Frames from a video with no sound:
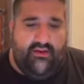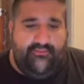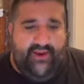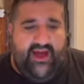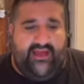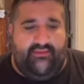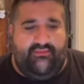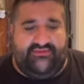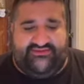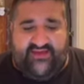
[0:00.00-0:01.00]
But
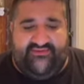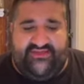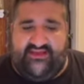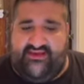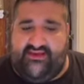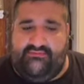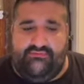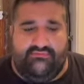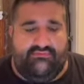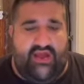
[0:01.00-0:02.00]
seventh inning,
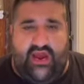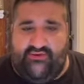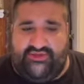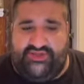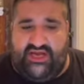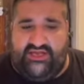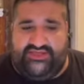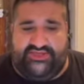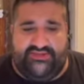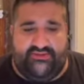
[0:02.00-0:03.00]
Aaron
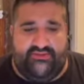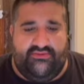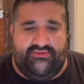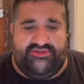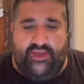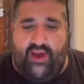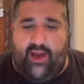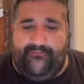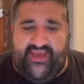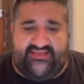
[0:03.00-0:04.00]
Judge,
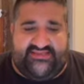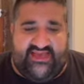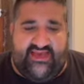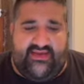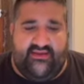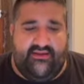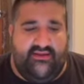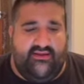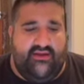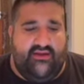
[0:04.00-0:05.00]
2-out base hit,
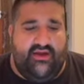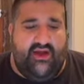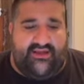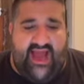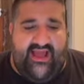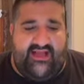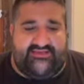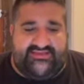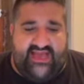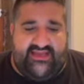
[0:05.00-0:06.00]
a guy on
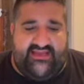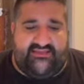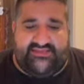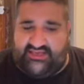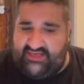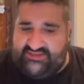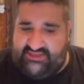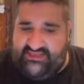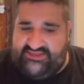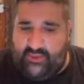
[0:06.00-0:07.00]
second to cut the
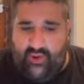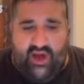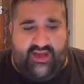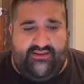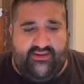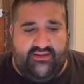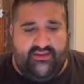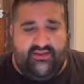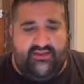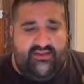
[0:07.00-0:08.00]
lead to 1.
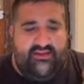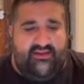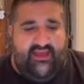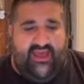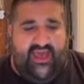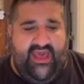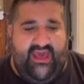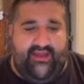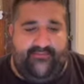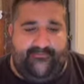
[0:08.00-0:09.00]

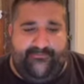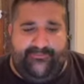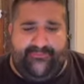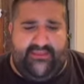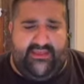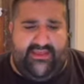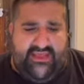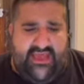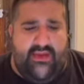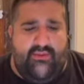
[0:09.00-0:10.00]
And
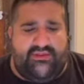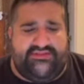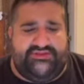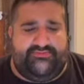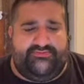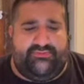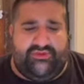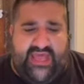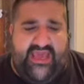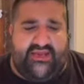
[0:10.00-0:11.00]
he was
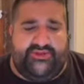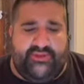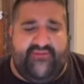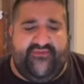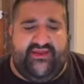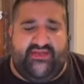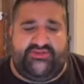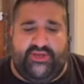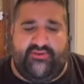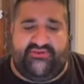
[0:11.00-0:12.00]
later driven in
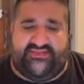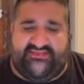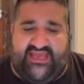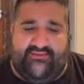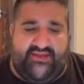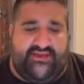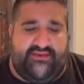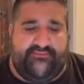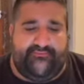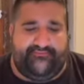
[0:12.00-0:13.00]
during the same inning.